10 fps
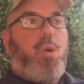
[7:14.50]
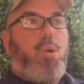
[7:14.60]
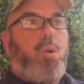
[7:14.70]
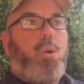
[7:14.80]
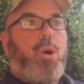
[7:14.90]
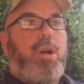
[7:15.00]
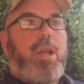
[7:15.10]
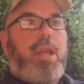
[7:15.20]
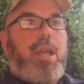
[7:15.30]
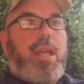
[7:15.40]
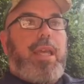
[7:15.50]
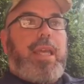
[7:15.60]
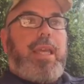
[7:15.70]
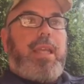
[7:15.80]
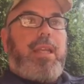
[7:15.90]
or
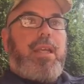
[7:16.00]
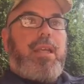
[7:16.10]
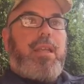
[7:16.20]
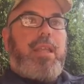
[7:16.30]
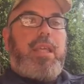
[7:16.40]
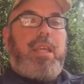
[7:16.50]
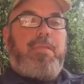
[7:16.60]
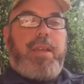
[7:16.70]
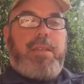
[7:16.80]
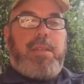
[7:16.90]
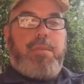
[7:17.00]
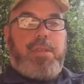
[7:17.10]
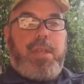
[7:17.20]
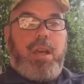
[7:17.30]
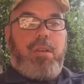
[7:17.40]
in the events
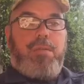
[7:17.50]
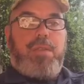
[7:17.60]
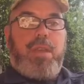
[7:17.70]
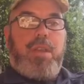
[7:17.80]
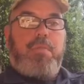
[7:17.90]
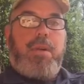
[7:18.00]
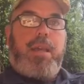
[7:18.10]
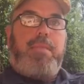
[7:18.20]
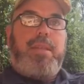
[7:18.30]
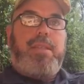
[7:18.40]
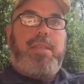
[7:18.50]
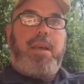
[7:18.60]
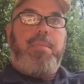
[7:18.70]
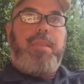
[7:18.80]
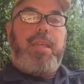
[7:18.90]
themselves. There might be
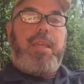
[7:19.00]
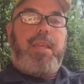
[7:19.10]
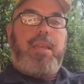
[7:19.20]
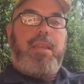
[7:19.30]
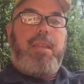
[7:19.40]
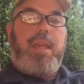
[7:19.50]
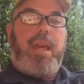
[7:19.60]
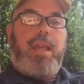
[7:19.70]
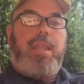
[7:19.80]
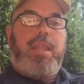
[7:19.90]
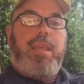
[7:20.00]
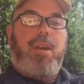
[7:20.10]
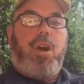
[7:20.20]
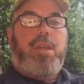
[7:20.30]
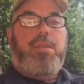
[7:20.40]
something that the
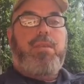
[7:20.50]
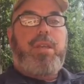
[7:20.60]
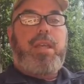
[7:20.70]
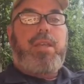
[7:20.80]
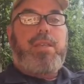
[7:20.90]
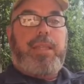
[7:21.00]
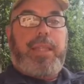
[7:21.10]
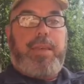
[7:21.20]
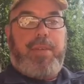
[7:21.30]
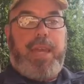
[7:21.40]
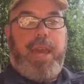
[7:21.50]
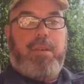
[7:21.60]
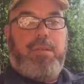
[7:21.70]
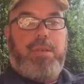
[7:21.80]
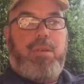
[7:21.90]
author is leaving
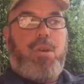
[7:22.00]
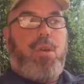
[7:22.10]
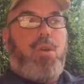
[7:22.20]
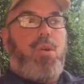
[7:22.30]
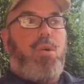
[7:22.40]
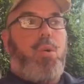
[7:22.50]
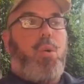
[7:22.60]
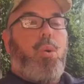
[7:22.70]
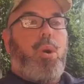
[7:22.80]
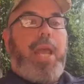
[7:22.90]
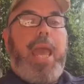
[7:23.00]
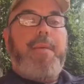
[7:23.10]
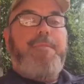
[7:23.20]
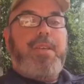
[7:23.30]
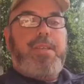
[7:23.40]
out or
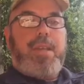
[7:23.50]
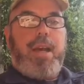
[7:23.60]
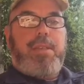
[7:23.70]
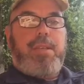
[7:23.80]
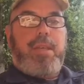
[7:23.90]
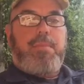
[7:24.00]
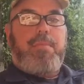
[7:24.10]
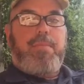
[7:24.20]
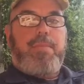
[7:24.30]
emphasizing